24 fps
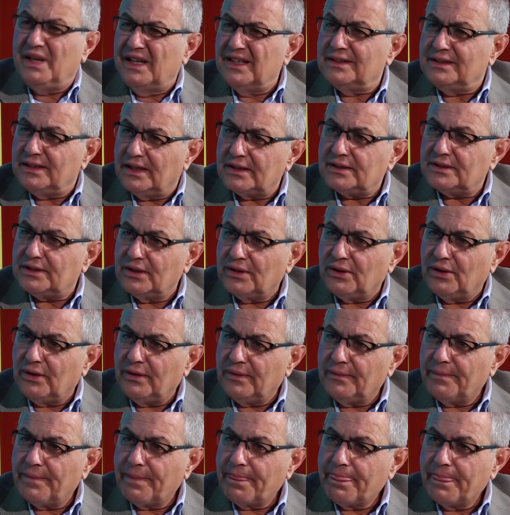billion years
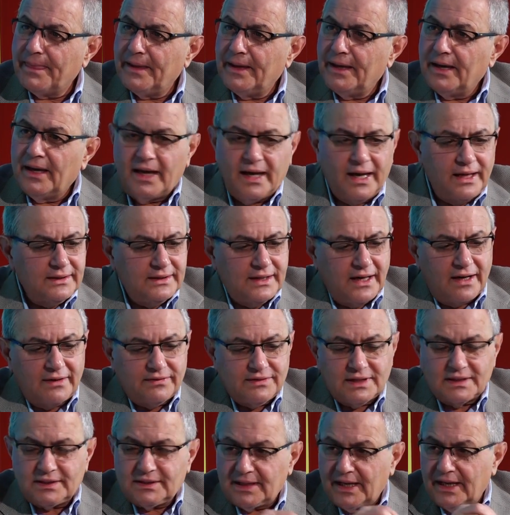ago, and they
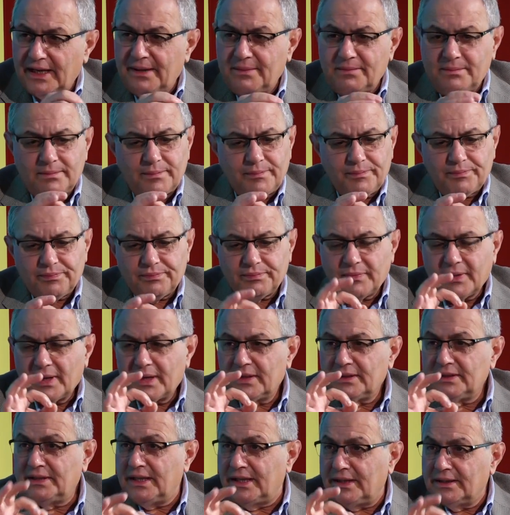have the same
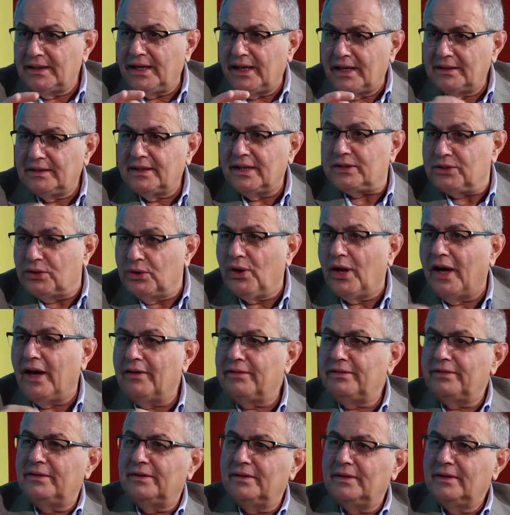DNA that you
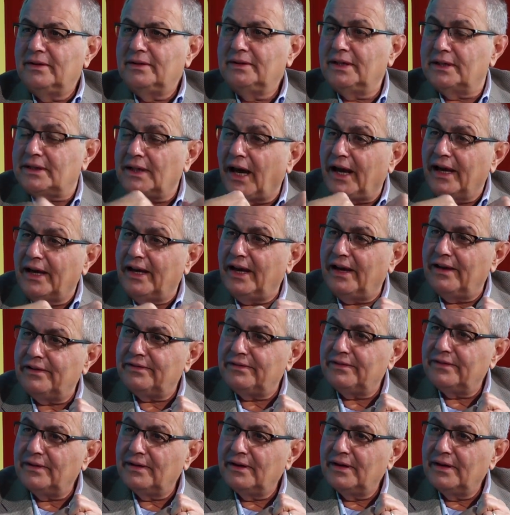have, that I have.